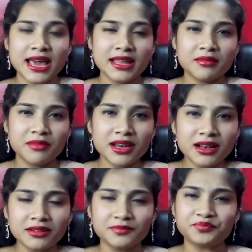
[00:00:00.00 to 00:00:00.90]
In the
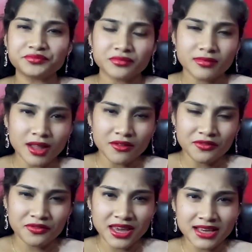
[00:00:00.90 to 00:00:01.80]
middle,
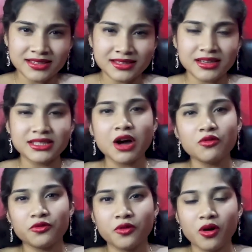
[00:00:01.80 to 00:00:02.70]
faced a
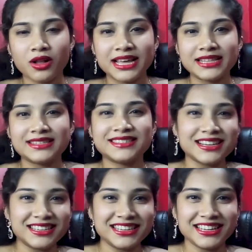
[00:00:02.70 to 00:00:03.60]
downfall, then
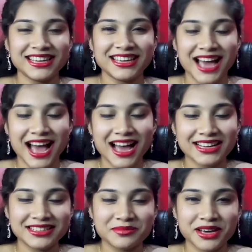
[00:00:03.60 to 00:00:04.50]
suddenly he
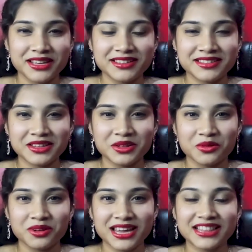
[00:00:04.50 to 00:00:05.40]
had Mahendra Singh
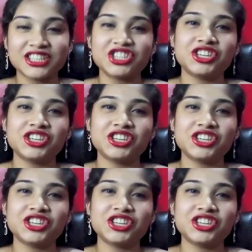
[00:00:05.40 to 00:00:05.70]
Dhoni and the